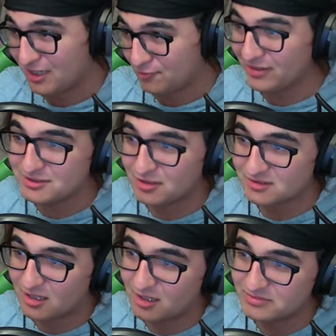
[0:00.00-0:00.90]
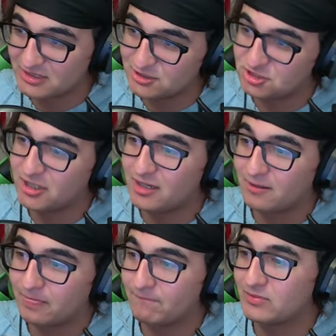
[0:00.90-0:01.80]
Rest those arms and shade
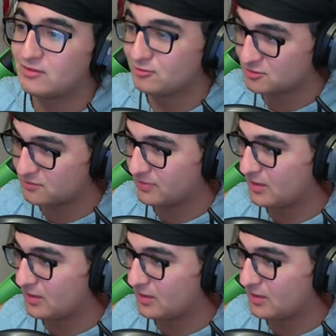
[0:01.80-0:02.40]
those